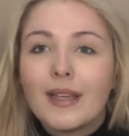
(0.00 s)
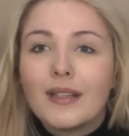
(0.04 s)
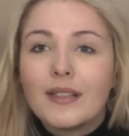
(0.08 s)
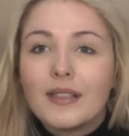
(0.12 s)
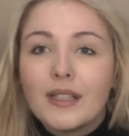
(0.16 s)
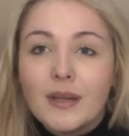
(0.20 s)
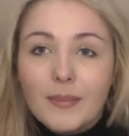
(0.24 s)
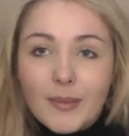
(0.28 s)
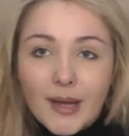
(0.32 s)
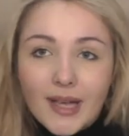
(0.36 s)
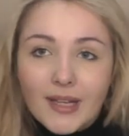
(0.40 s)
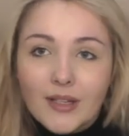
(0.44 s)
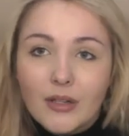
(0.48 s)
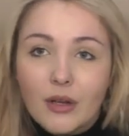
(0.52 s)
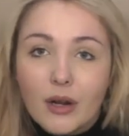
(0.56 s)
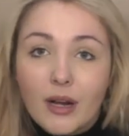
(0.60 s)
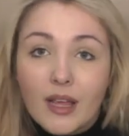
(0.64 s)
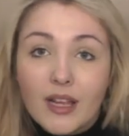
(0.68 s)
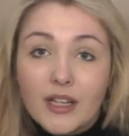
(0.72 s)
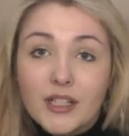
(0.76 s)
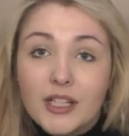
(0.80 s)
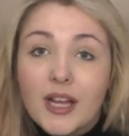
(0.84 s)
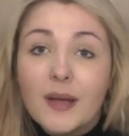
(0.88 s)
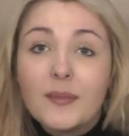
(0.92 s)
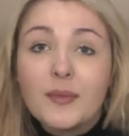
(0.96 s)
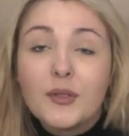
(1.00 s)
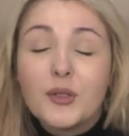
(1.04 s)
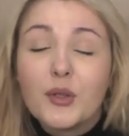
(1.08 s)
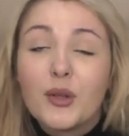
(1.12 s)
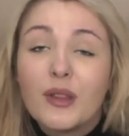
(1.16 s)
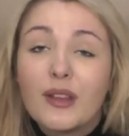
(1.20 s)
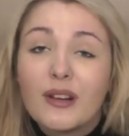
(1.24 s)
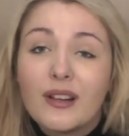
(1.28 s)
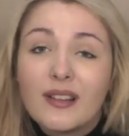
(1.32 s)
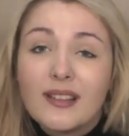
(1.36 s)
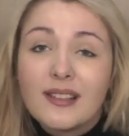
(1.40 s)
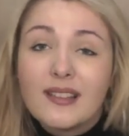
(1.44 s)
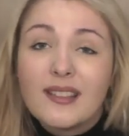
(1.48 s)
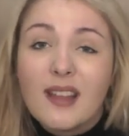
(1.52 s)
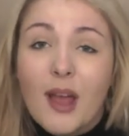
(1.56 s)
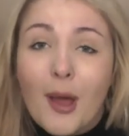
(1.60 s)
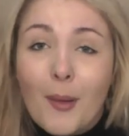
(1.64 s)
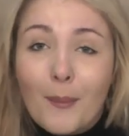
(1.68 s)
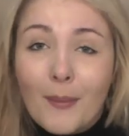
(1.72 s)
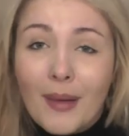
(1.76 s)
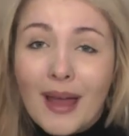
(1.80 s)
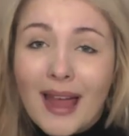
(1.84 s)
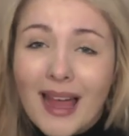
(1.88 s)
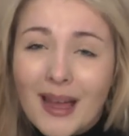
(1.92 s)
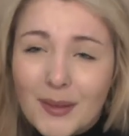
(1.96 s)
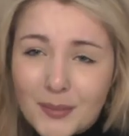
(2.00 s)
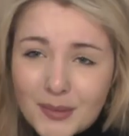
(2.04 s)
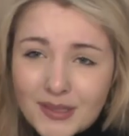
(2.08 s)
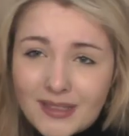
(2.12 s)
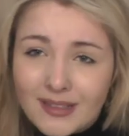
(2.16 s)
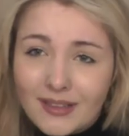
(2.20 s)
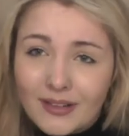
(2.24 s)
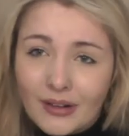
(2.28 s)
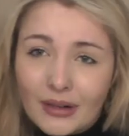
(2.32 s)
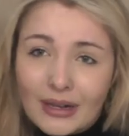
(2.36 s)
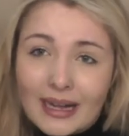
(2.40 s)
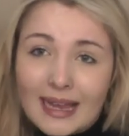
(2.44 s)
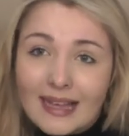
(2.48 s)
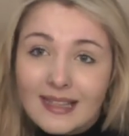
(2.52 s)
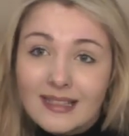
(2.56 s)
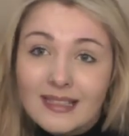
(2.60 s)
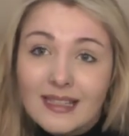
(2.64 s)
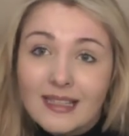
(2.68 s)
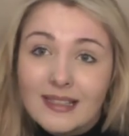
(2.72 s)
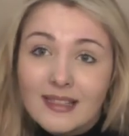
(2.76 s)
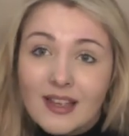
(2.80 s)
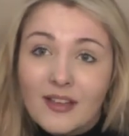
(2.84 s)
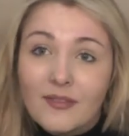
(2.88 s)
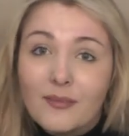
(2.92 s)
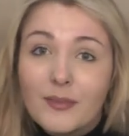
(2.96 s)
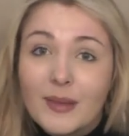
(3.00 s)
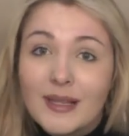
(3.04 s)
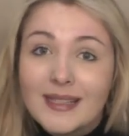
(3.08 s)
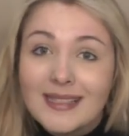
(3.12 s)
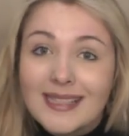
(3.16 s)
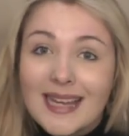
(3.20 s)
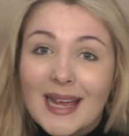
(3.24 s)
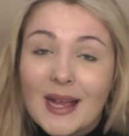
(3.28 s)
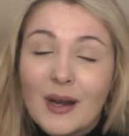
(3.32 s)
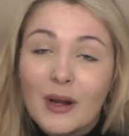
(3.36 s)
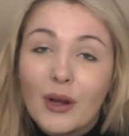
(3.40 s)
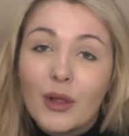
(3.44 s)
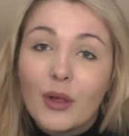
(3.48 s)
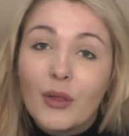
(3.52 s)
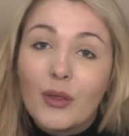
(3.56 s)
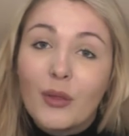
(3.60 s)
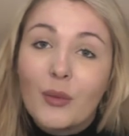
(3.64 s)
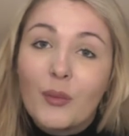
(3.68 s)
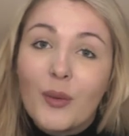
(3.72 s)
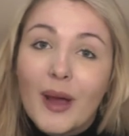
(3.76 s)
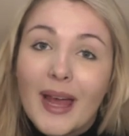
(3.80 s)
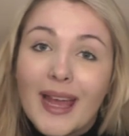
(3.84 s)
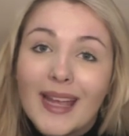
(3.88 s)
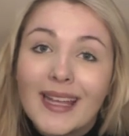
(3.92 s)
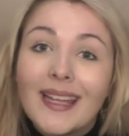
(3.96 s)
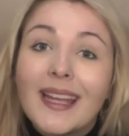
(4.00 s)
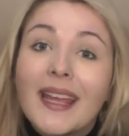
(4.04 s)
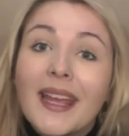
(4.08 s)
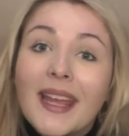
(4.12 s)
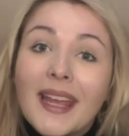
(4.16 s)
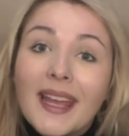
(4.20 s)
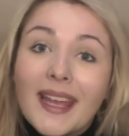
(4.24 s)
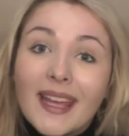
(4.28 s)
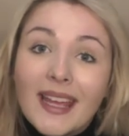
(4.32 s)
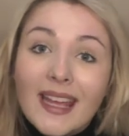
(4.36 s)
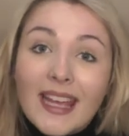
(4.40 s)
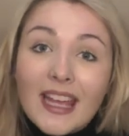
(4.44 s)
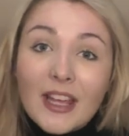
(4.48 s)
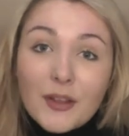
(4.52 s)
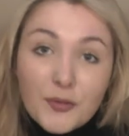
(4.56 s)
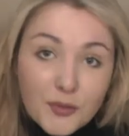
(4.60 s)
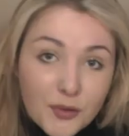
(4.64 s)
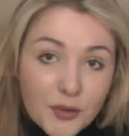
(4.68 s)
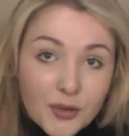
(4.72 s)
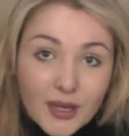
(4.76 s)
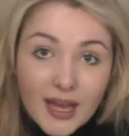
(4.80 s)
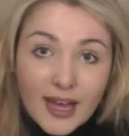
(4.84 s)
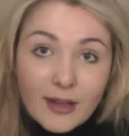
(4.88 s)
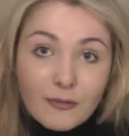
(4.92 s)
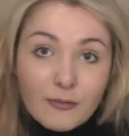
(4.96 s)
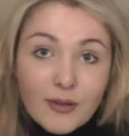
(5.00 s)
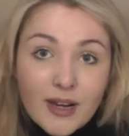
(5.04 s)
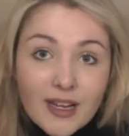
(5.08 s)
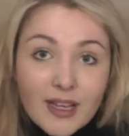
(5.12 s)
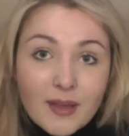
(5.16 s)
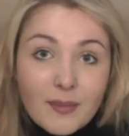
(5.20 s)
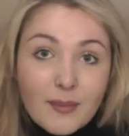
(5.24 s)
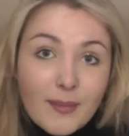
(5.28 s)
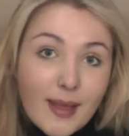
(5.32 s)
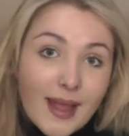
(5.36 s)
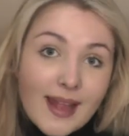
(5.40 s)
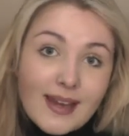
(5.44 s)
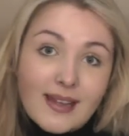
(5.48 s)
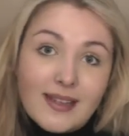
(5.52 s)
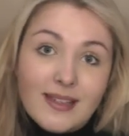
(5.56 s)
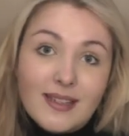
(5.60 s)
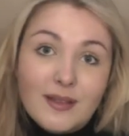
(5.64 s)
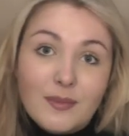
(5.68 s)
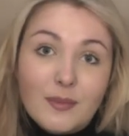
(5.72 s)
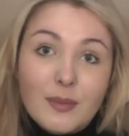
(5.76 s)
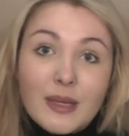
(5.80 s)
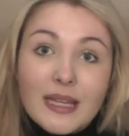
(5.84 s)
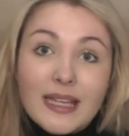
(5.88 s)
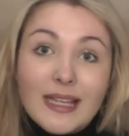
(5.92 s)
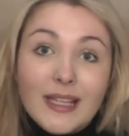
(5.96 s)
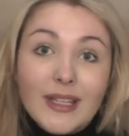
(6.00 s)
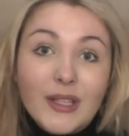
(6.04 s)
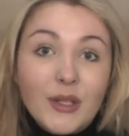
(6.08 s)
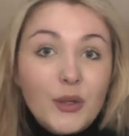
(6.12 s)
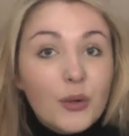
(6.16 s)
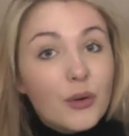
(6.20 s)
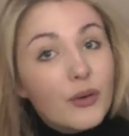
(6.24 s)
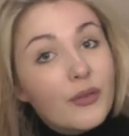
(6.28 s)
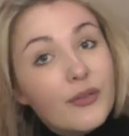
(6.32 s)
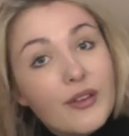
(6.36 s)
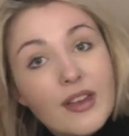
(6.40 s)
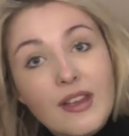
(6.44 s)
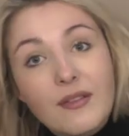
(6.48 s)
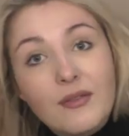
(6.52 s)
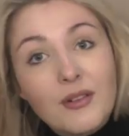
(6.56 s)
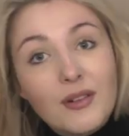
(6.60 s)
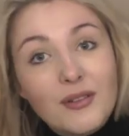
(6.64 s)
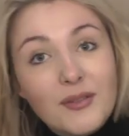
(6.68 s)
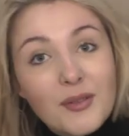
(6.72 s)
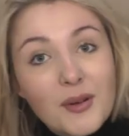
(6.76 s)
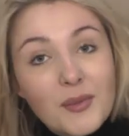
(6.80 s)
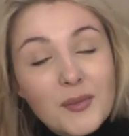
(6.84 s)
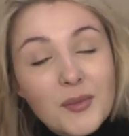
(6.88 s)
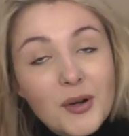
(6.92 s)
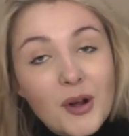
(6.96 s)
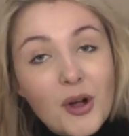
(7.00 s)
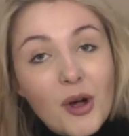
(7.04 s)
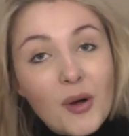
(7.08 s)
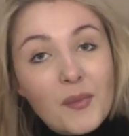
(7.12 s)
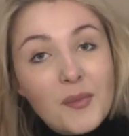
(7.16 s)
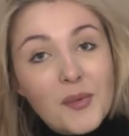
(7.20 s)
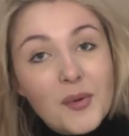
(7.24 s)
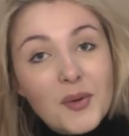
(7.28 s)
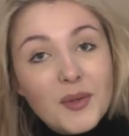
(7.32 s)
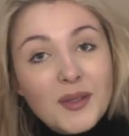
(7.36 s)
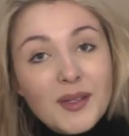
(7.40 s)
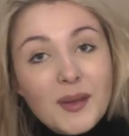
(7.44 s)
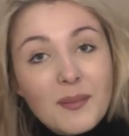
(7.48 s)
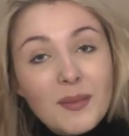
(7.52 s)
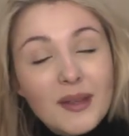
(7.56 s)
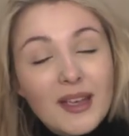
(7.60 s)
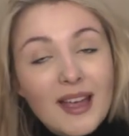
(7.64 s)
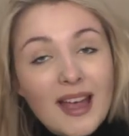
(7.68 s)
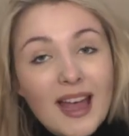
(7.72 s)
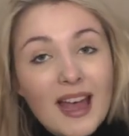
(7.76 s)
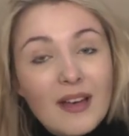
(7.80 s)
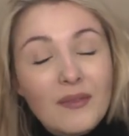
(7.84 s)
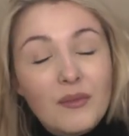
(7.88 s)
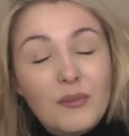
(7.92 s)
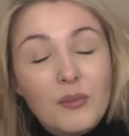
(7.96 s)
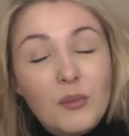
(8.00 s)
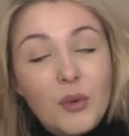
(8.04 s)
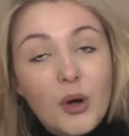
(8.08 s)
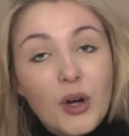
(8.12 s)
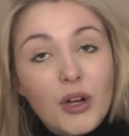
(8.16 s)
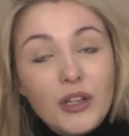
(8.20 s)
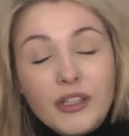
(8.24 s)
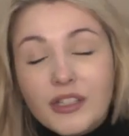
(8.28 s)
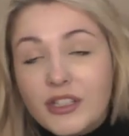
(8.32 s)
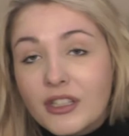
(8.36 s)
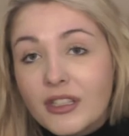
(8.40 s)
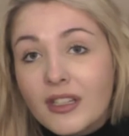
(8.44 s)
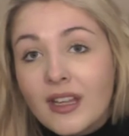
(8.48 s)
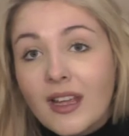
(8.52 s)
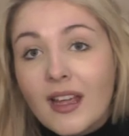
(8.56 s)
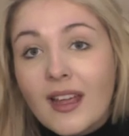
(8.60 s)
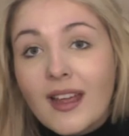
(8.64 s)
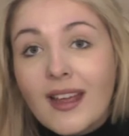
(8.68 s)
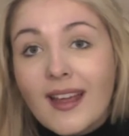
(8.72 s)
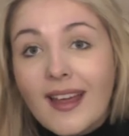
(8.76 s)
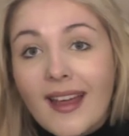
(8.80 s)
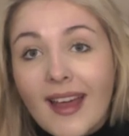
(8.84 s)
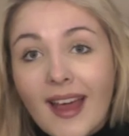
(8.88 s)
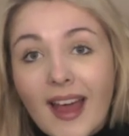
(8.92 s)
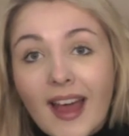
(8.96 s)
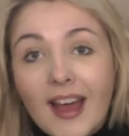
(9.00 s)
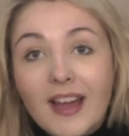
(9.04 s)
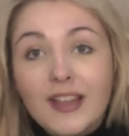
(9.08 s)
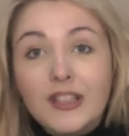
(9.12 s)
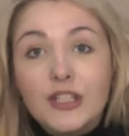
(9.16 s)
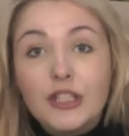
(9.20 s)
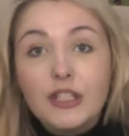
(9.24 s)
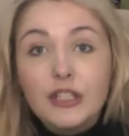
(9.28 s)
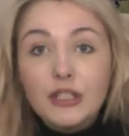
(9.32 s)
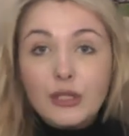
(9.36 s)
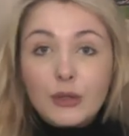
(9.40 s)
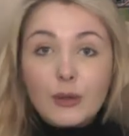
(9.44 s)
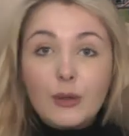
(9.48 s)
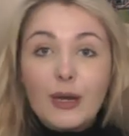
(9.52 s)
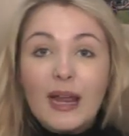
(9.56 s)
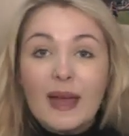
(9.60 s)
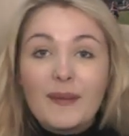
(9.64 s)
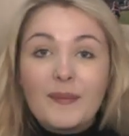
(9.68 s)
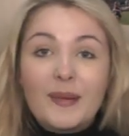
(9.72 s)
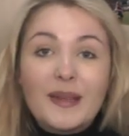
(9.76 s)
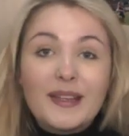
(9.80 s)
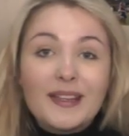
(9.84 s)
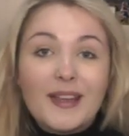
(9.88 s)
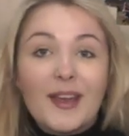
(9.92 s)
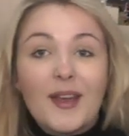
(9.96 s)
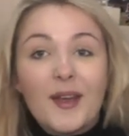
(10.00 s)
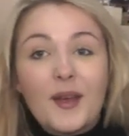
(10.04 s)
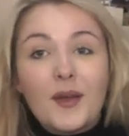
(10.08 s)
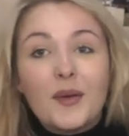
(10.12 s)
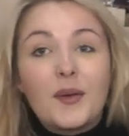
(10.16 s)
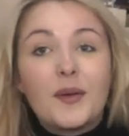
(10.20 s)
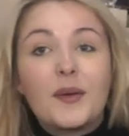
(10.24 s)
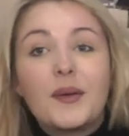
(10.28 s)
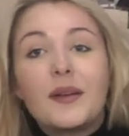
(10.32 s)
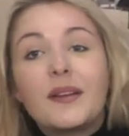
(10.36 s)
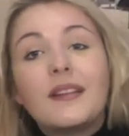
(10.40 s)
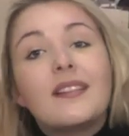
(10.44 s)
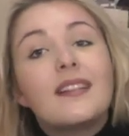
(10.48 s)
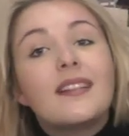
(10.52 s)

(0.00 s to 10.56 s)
To my knowledge, I'm sure there are some absolute classics I've missed out along the way. If you can recommend me your favourite rom-com or something I haven't watched, do let me know